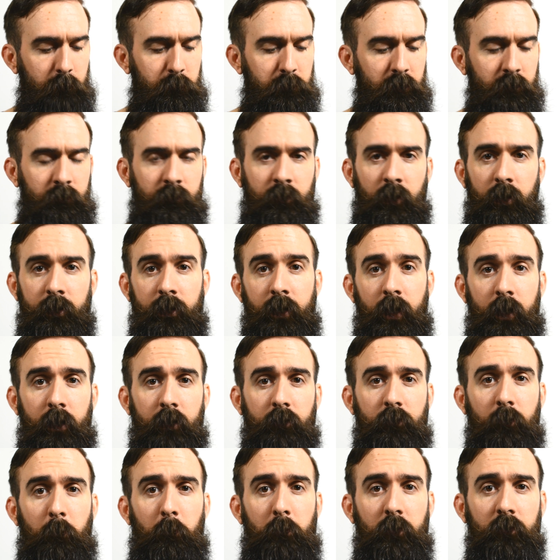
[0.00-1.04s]
But getting
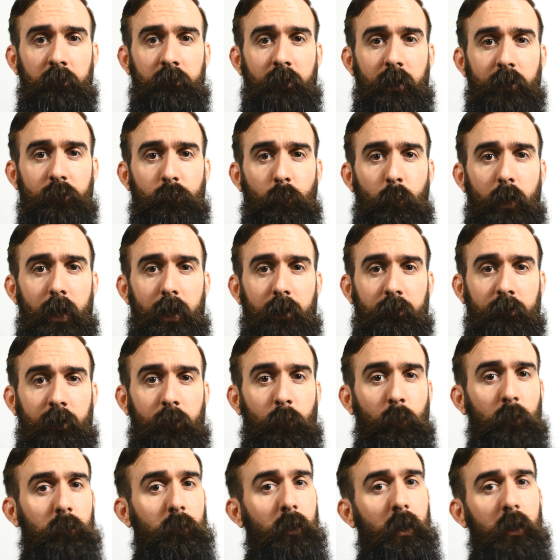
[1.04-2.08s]
into mustache wax, I
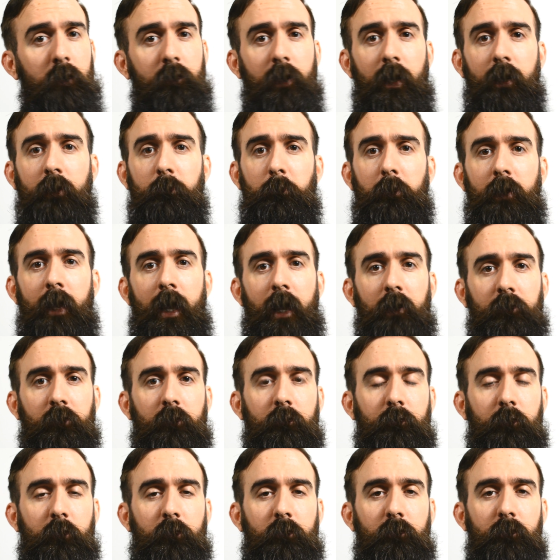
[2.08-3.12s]
know a lot of you guys have been asking
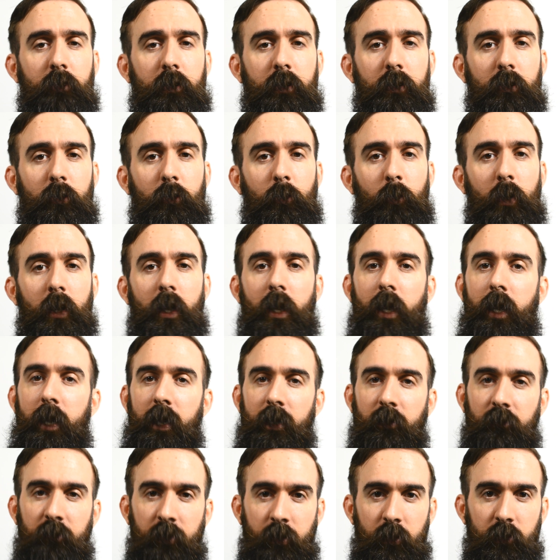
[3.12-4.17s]
for this video.
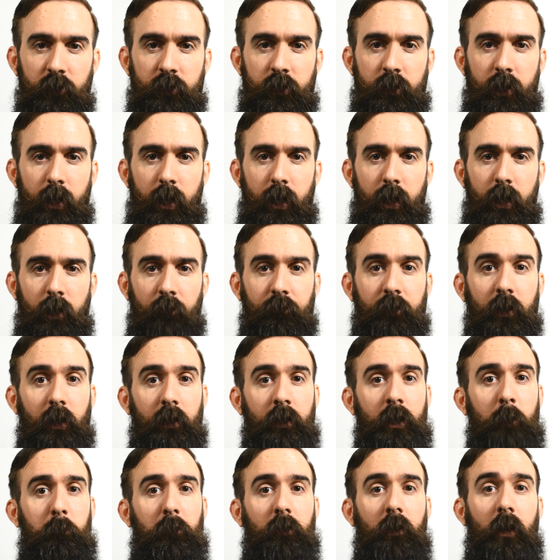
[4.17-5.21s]
It's here today. I've got
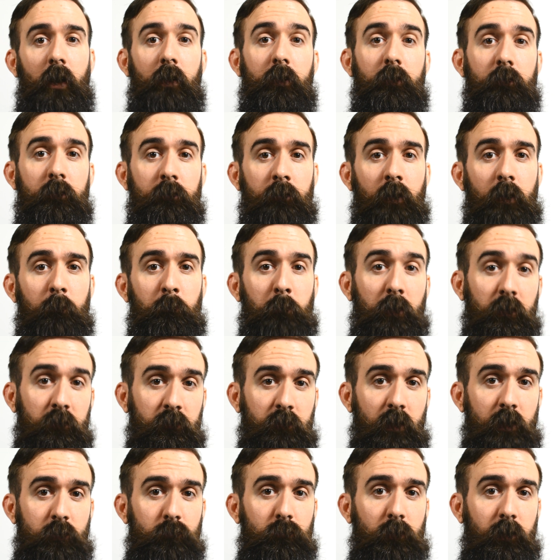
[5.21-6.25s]
a couple of other
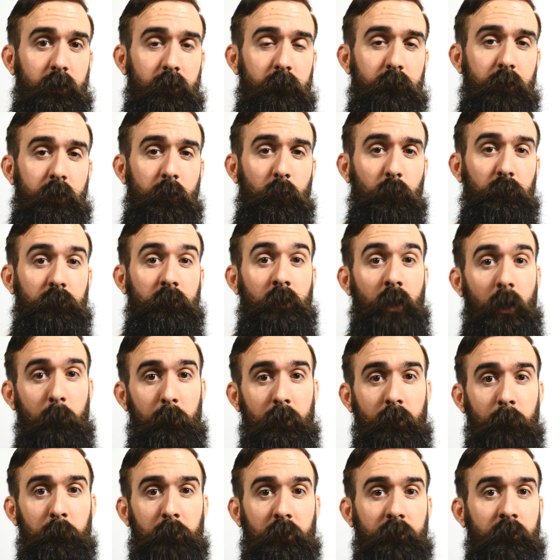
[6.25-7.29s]
mustache related videos
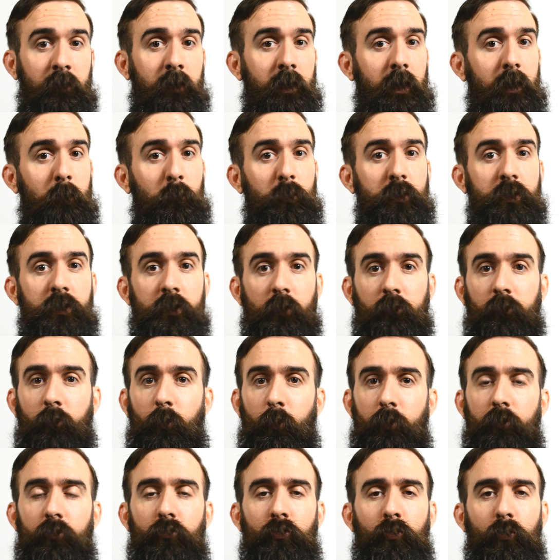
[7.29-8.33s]
coming, but today we're just
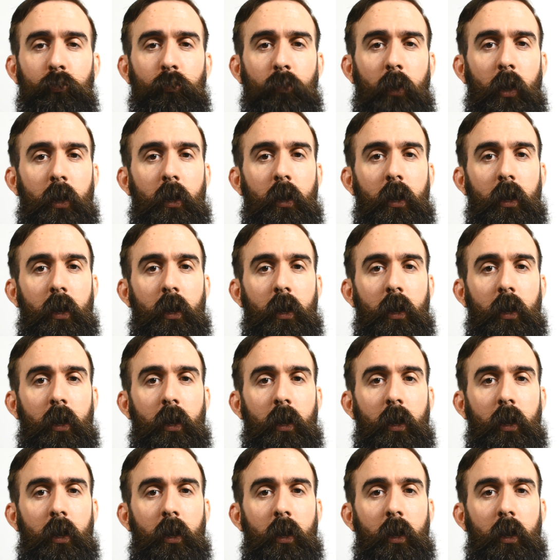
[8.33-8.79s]
going to